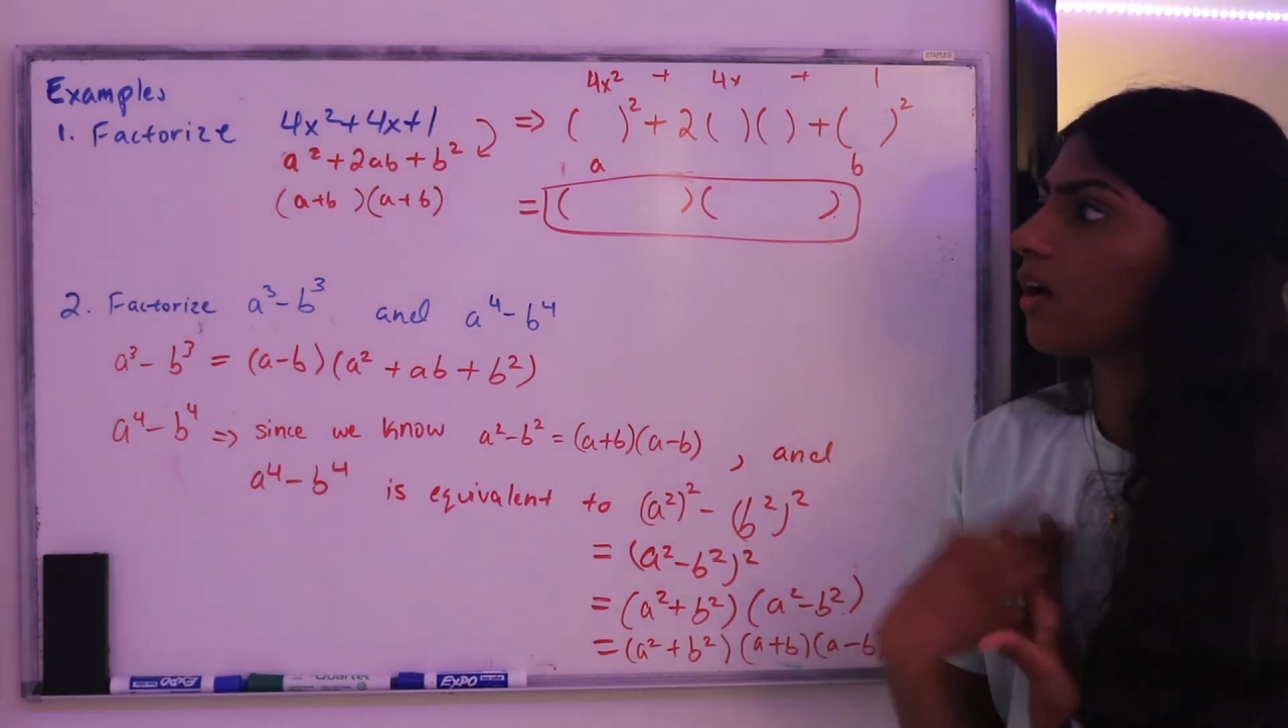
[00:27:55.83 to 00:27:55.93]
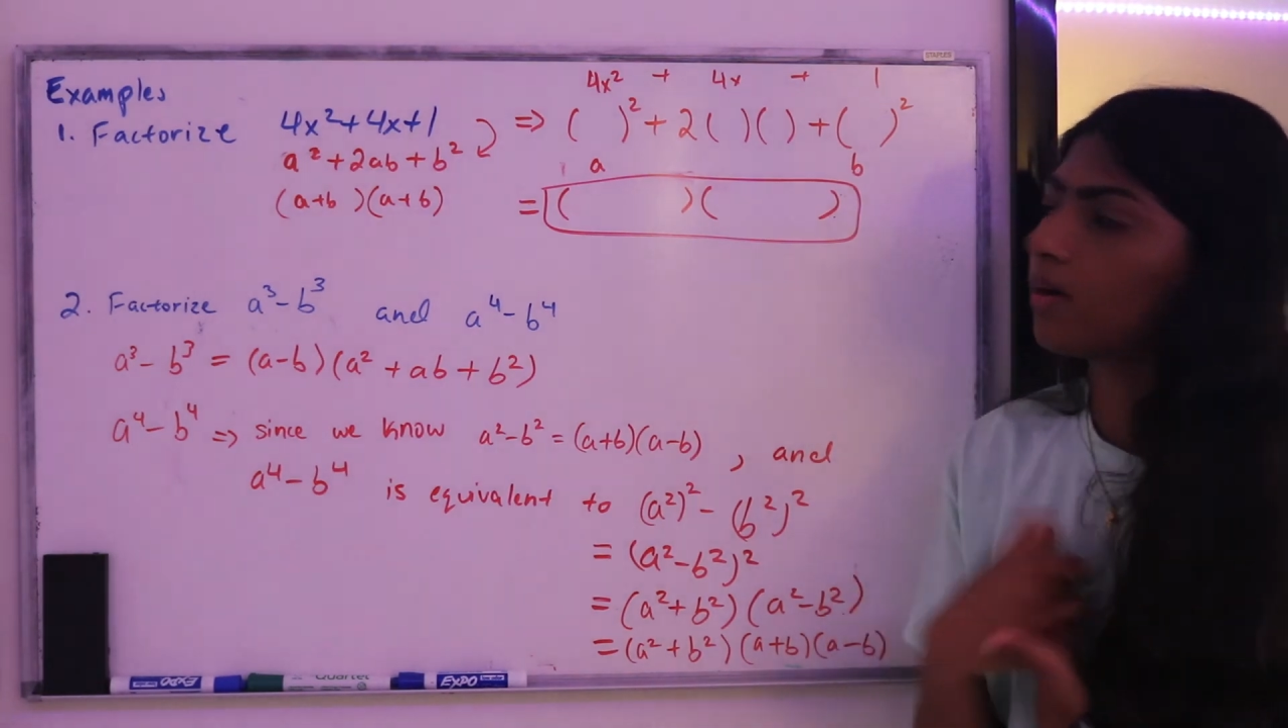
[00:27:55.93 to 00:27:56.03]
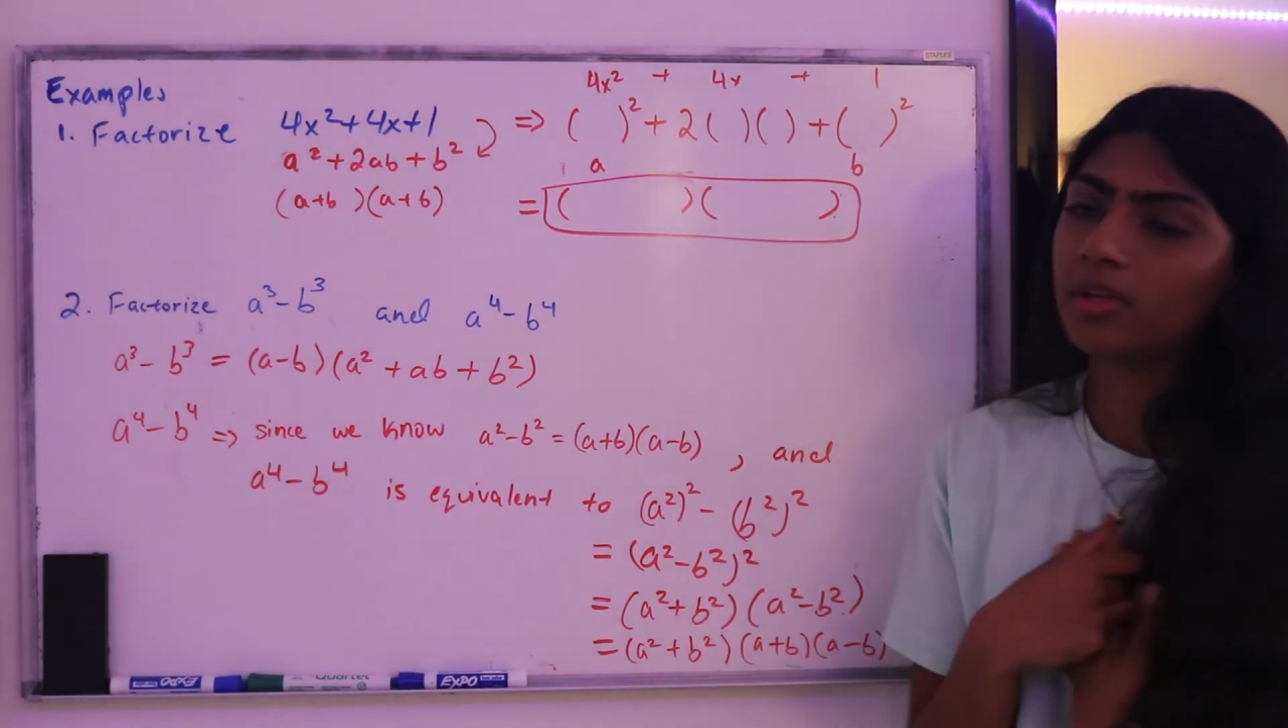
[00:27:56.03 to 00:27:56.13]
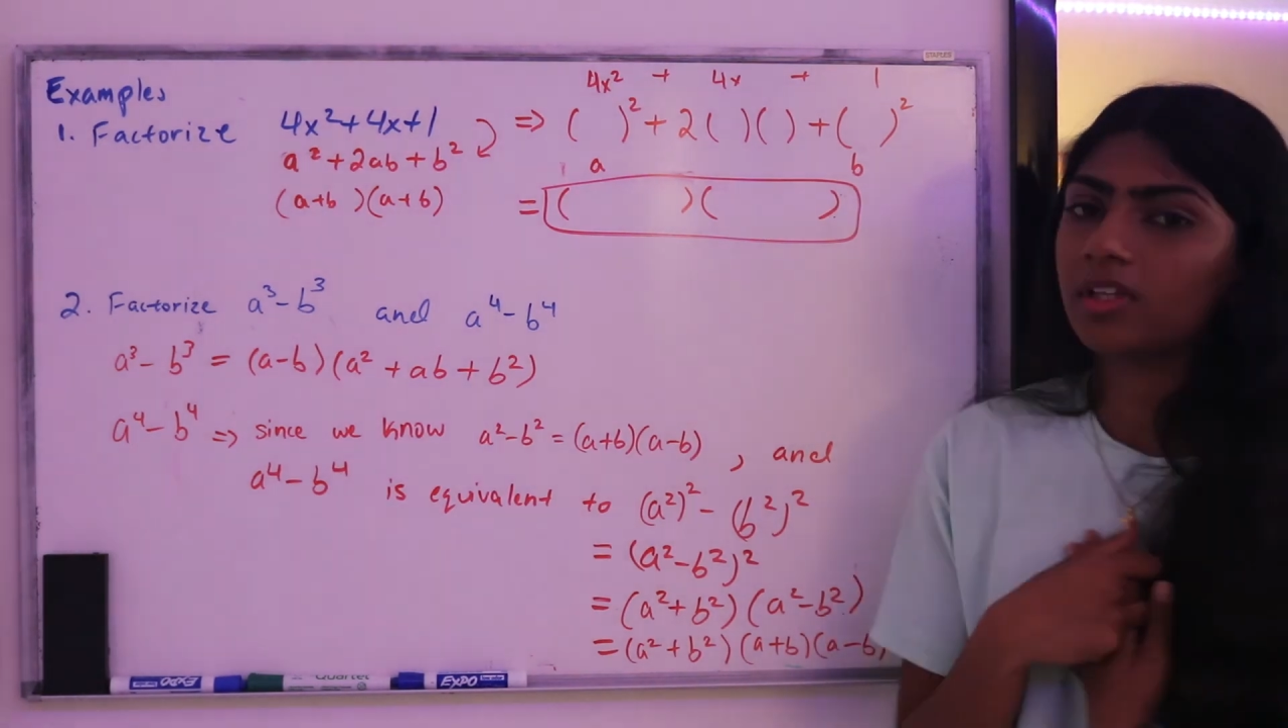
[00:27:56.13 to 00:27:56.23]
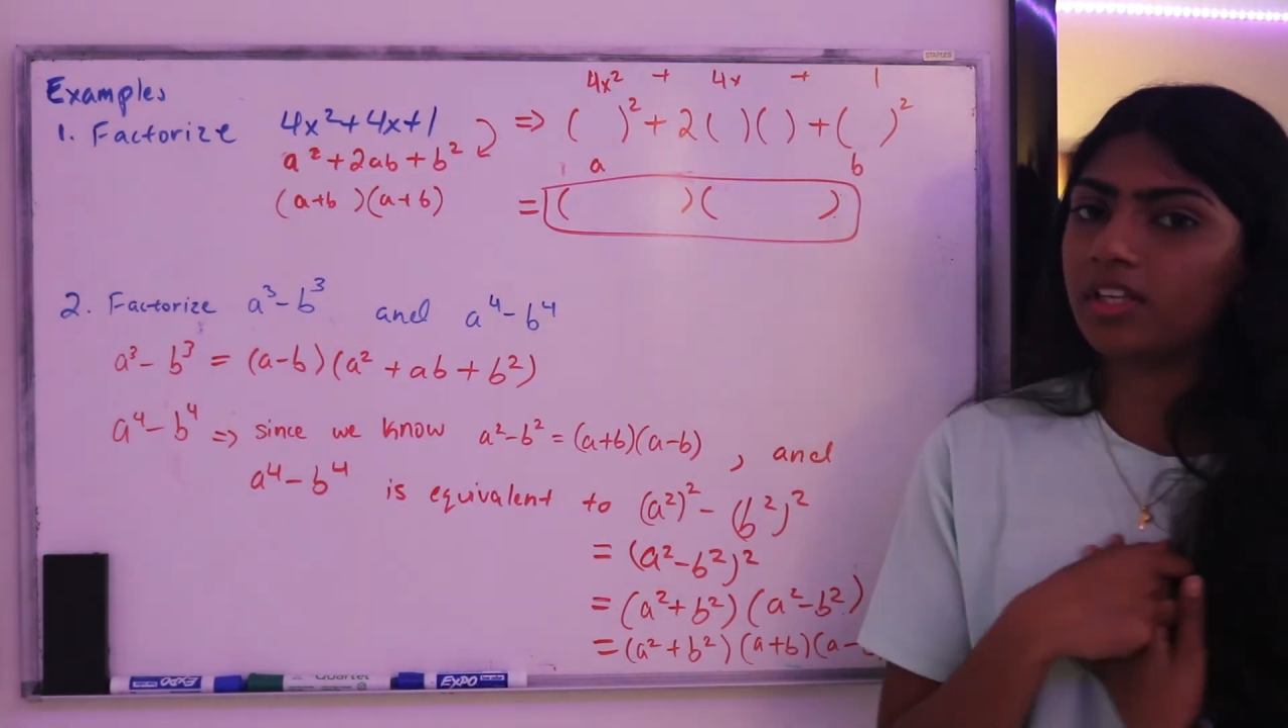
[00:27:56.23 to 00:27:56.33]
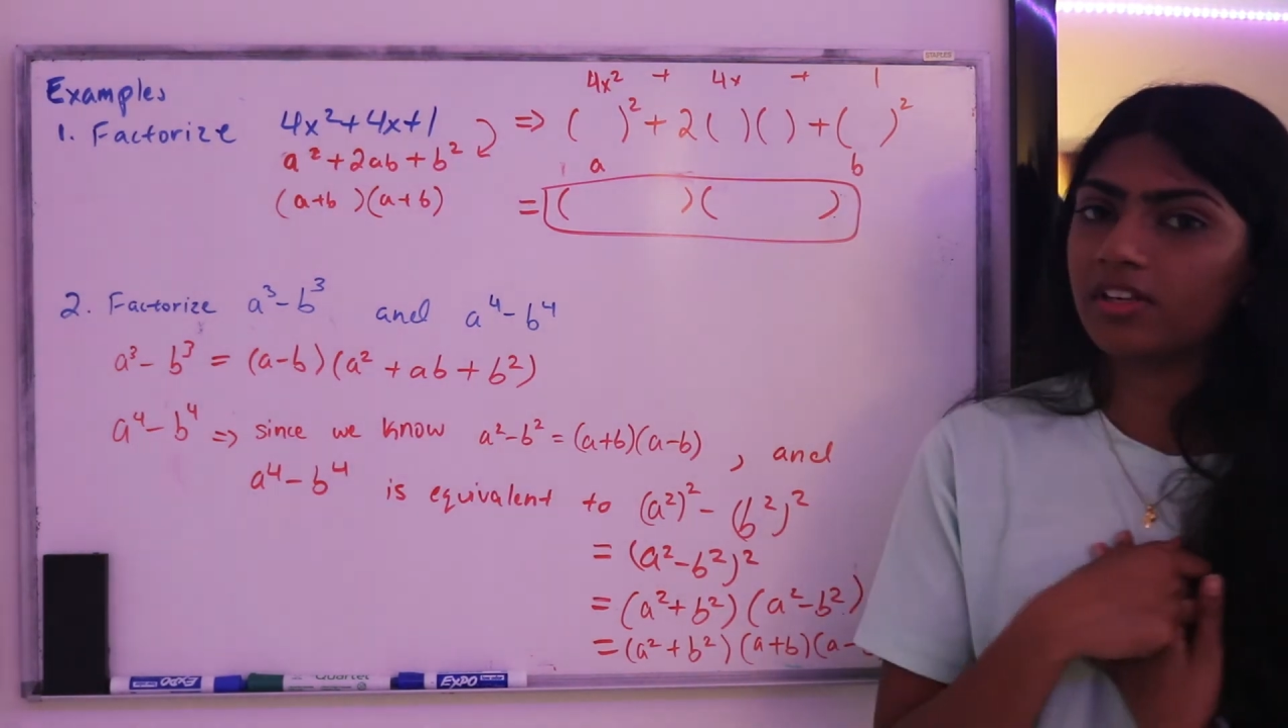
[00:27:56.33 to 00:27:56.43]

ability